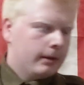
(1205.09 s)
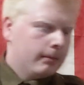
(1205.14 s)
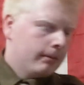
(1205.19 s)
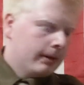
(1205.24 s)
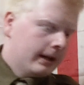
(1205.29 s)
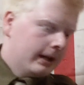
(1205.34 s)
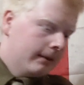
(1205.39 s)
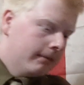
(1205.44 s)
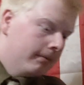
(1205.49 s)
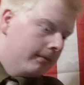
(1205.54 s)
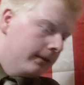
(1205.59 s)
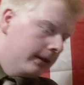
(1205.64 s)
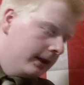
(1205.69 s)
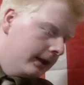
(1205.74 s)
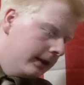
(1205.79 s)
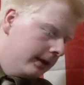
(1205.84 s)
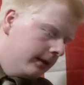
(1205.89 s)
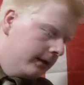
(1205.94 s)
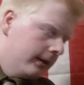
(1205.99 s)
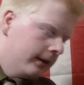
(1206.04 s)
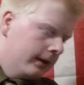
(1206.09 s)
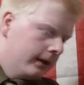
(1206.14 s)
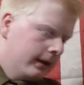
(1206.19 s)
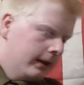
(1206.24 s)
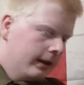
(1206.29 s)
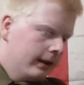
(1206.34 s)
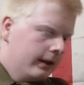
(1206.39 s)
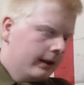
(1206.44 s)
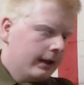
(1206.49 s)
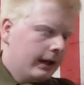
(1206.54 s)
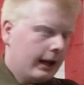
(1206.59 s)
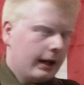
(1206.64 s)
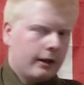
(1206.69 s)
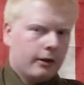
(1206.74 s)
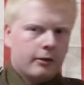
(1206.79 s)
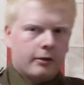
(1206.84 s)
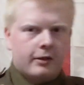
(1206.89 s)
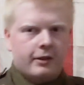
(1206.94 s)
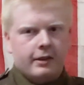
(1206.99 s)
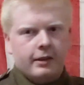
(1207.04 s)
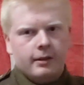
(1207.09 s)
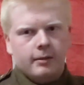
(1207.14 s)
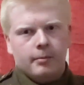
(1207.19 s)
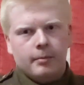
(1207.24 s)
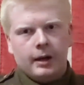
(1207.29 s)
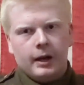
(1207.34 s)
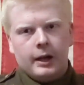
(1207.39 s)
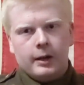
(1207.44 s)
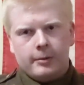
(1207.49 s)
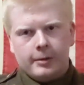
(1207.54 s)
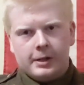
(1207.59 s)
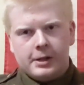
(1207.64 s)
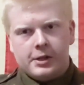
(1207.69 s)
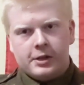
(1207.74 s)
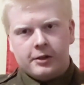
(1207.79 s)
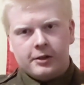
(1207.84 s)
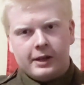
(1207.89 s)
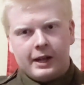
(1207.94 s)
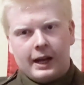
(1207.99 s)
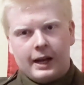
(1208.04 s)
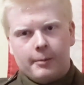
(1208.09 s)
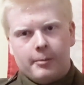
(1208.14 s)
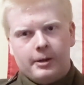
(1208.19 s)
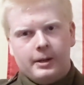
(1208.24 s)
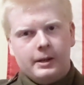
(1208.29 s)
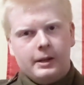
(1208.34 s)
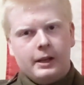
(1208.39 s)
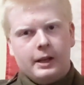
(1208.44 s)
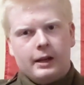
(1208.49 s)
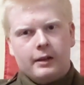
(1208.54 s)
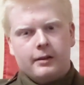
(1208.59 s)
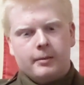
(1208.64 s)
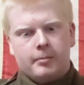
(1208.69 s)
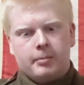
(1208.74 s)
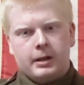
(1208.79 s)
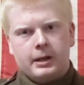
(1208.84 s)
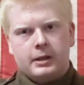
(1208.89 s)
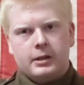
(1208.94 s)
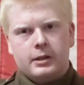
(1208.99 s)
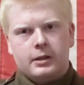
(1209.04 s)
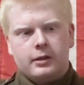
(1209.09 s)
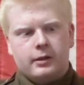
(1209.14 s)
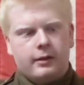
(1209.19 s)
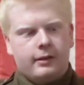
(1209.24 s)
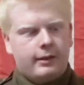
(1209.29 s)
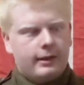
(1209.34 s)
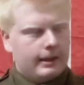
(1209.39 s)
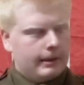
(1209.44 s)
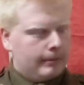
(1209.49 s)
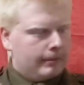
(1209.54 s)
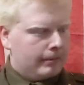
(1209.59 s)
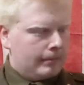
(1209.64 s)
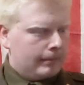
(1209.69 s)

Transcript: But I used my original camera, got some pictures,